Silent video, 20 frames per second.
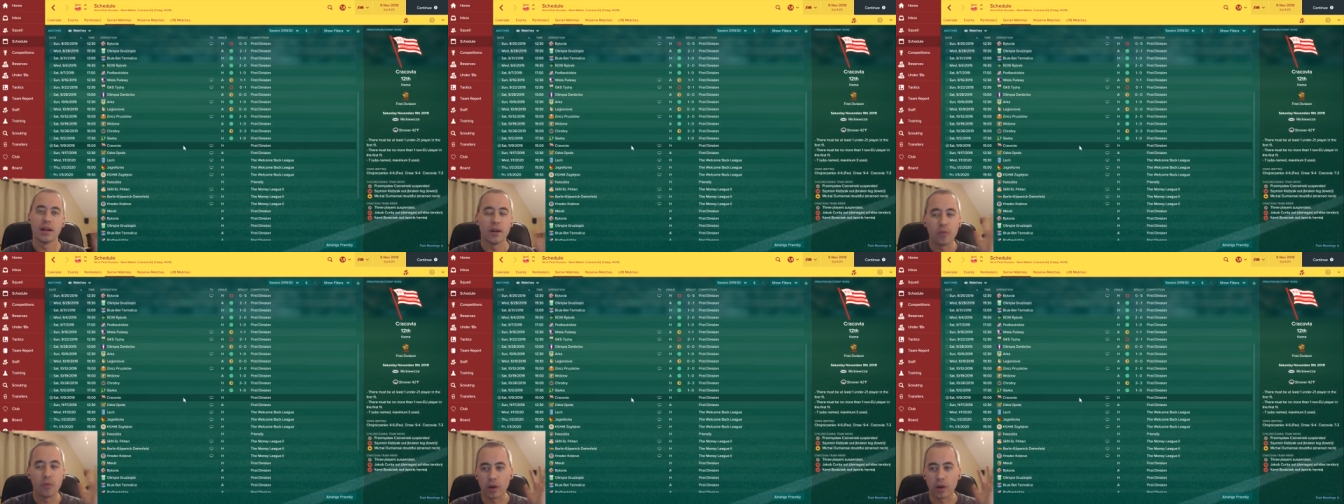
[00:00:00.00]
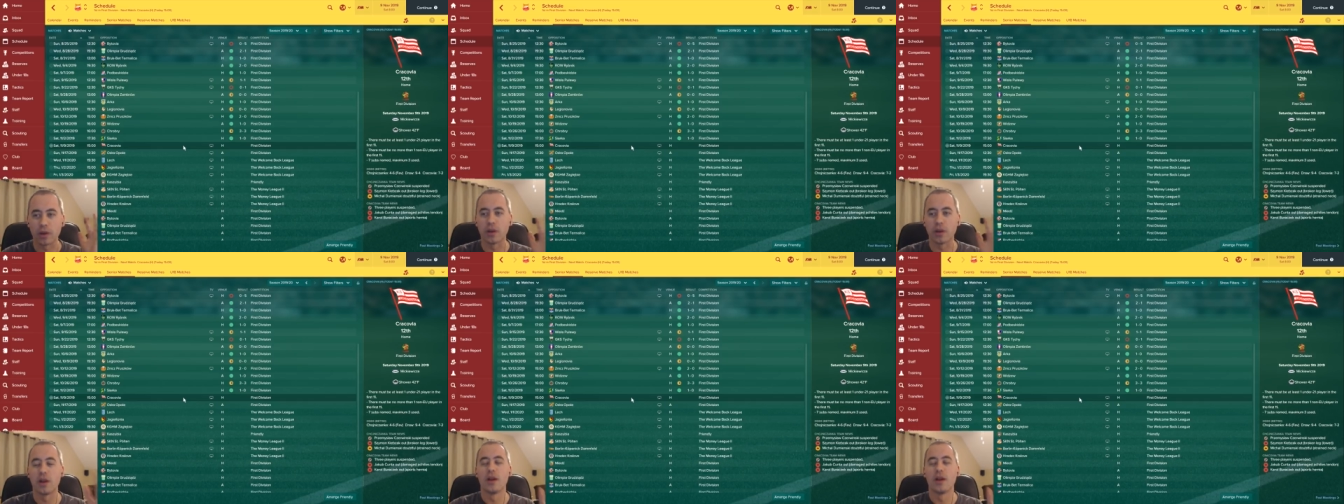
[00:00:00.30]
We're
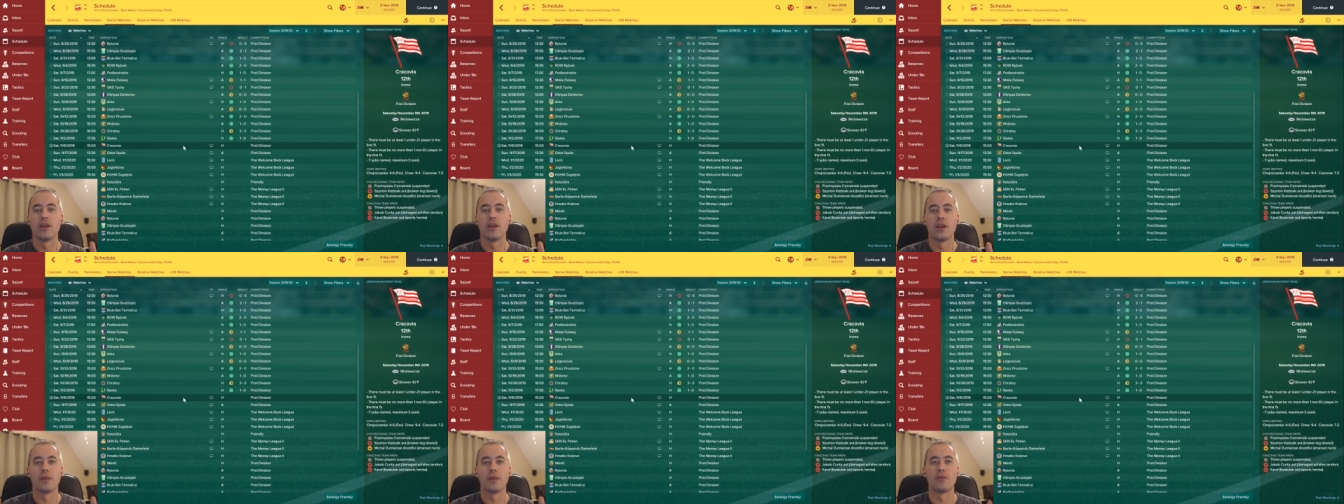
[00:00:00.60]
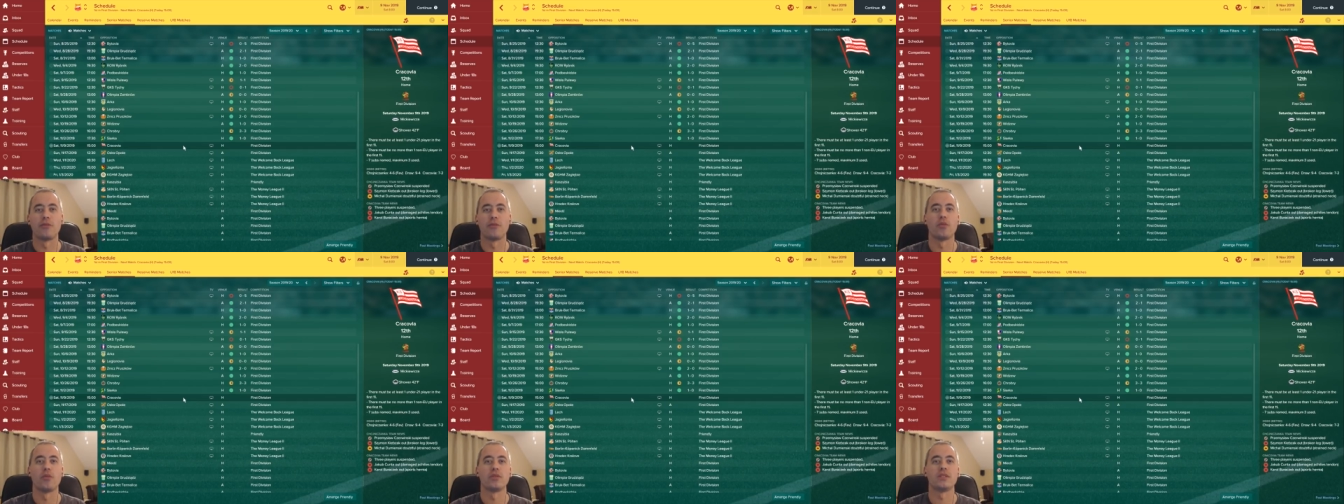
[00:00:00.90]
on number
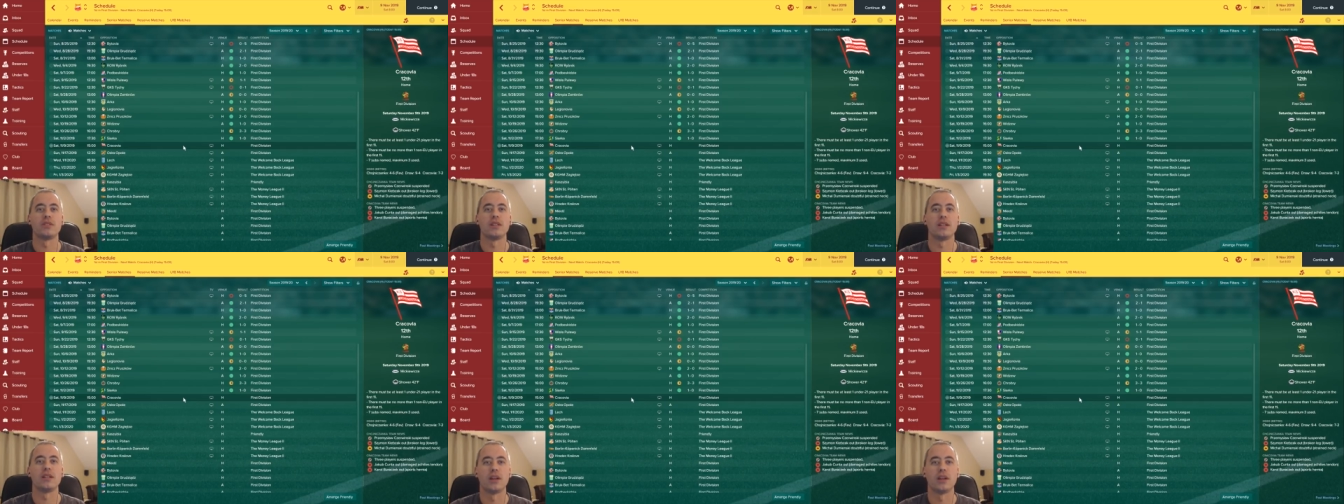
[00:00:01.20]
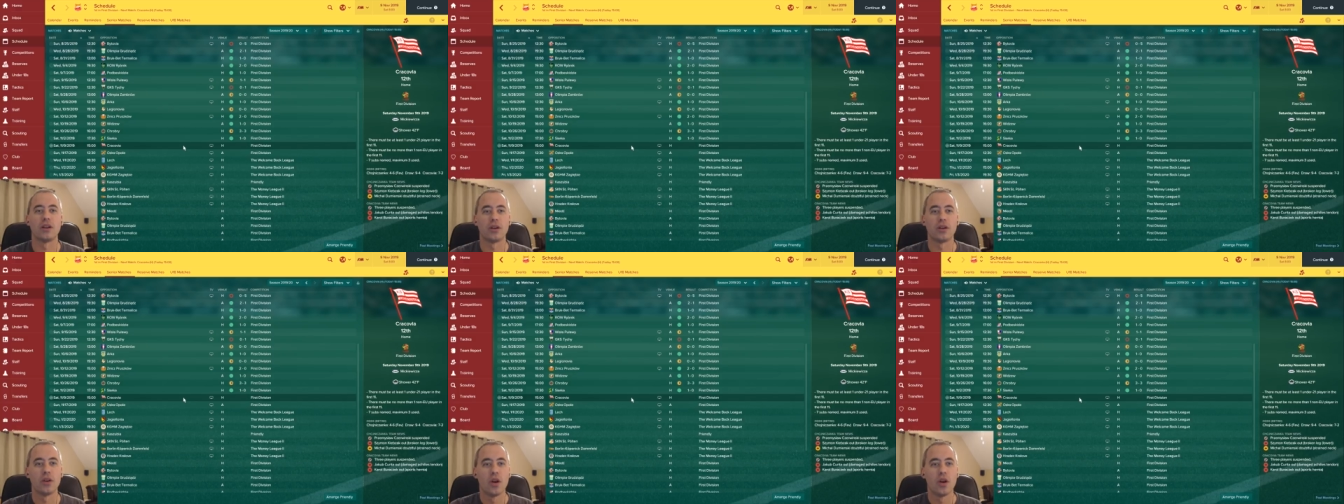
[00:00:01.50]
fourteen
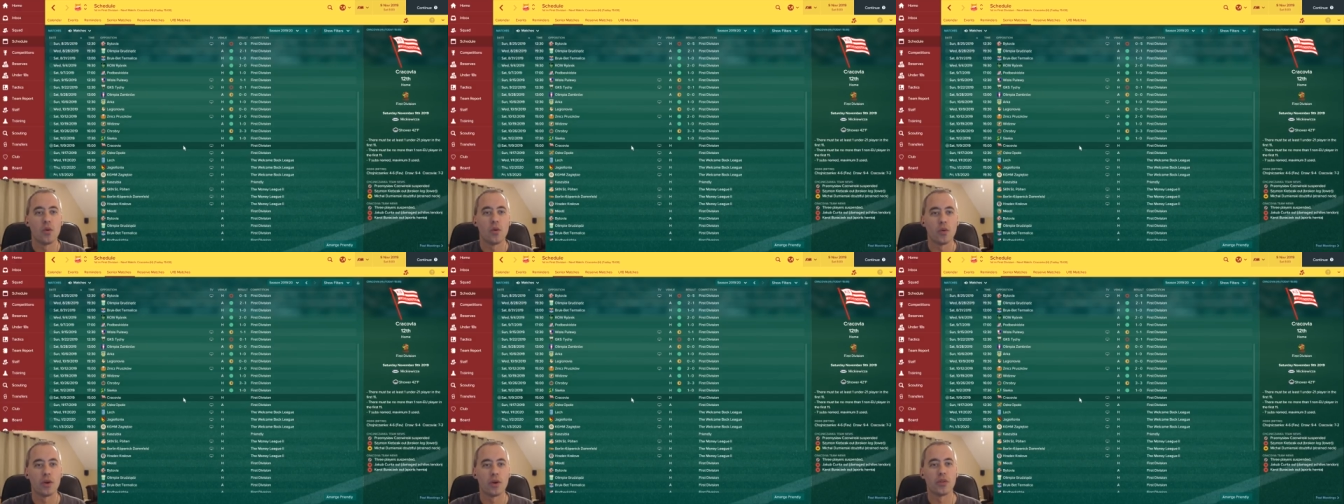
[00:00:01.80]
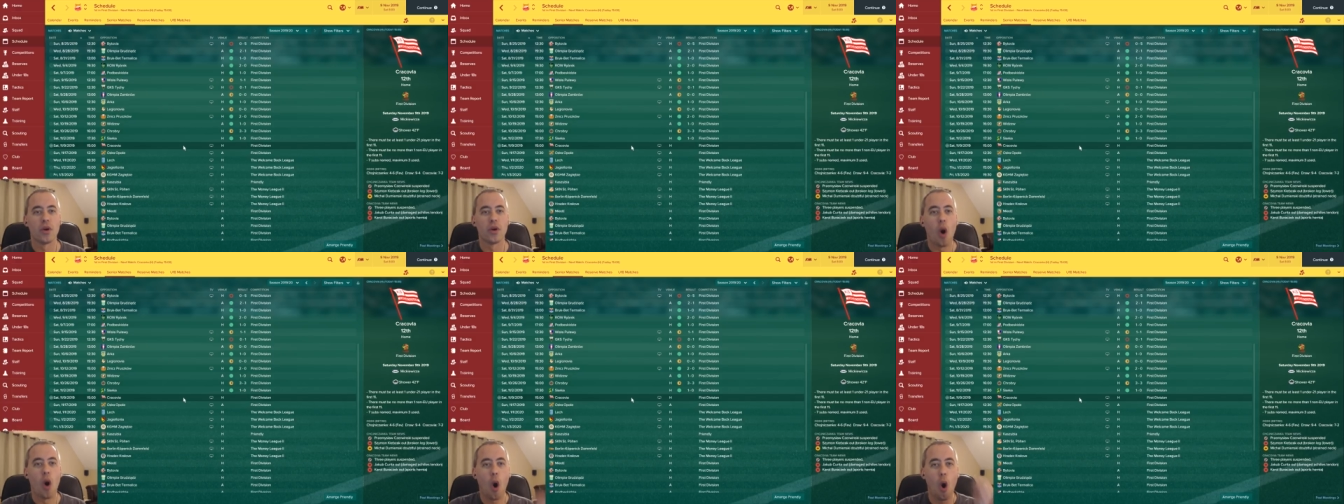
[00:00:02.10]
here with
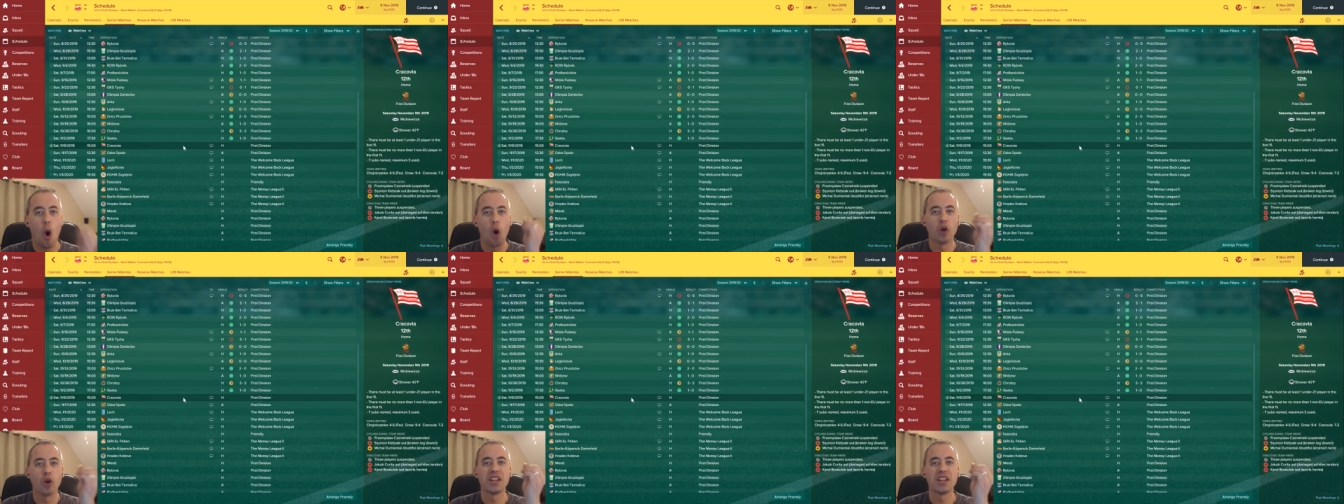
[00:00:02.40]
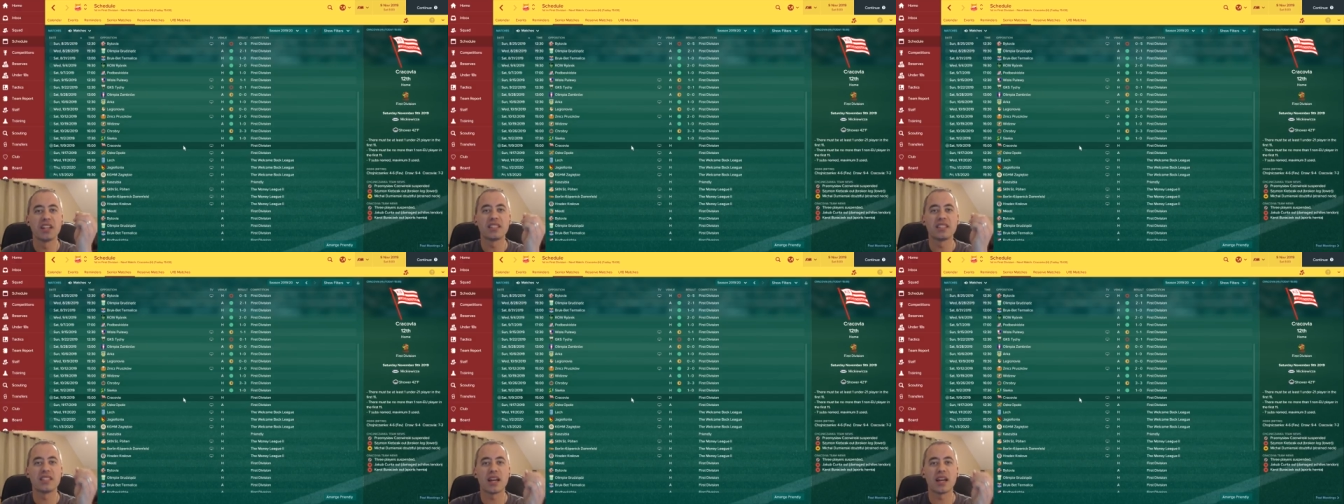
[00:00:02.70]

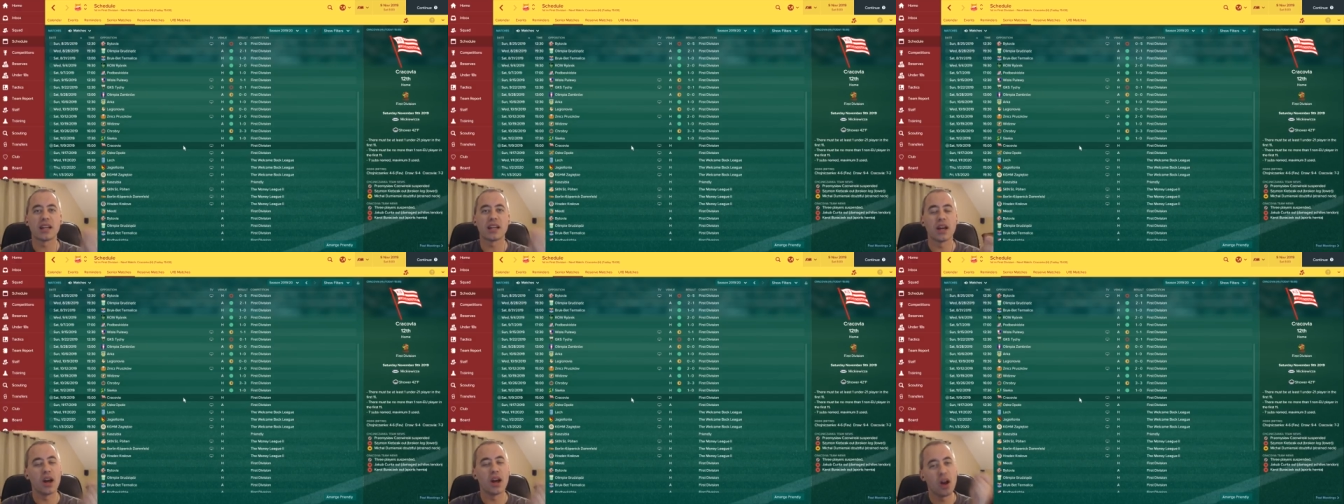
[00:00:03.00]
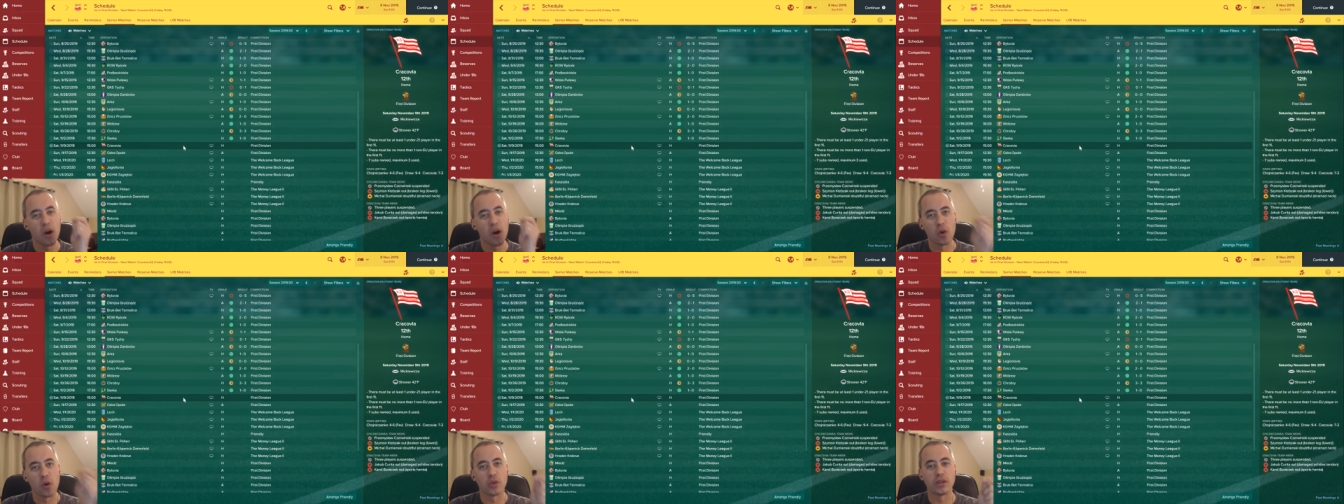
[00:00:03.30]
Chojniczanka
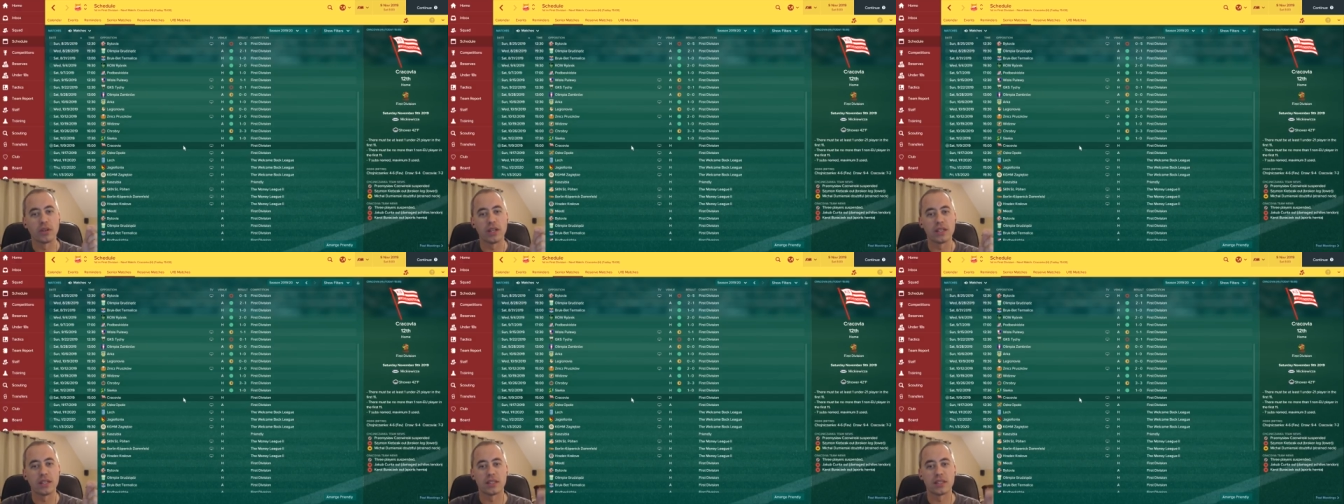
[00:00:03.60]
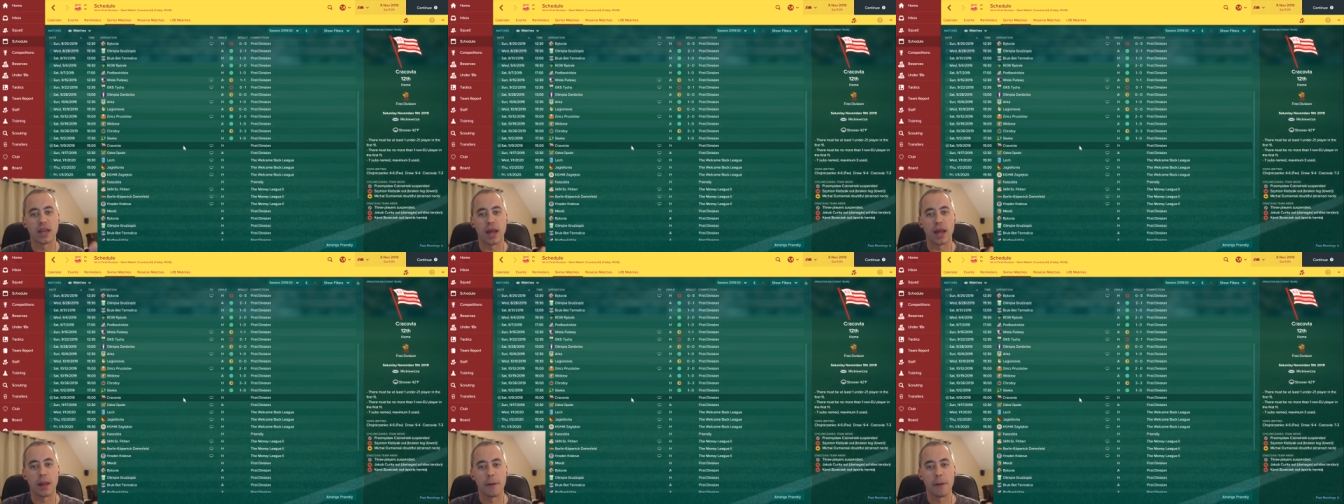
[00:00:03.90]

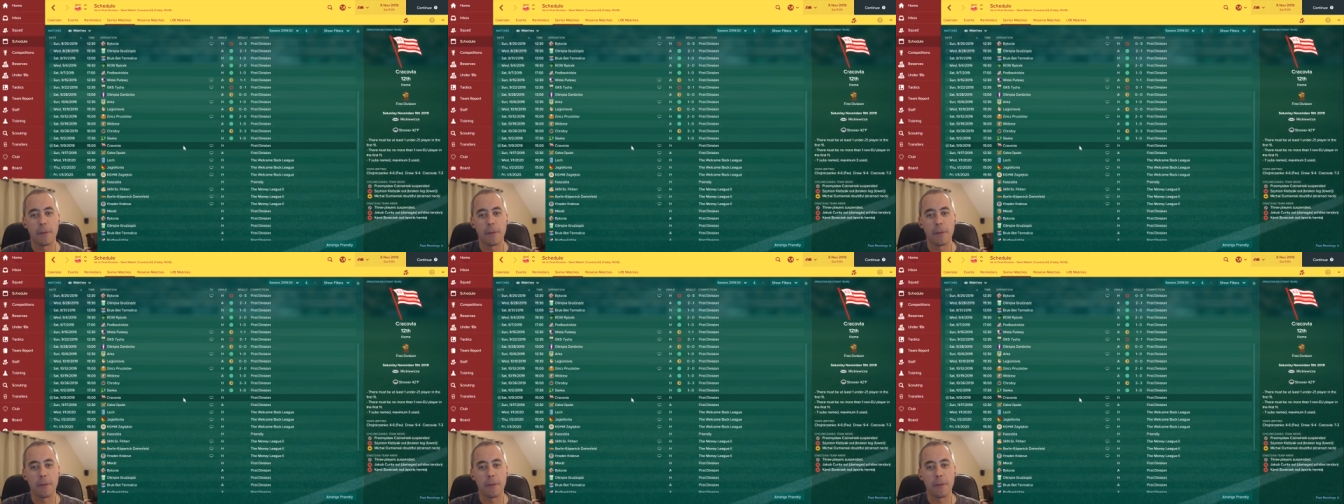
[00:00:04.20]
Chojnice.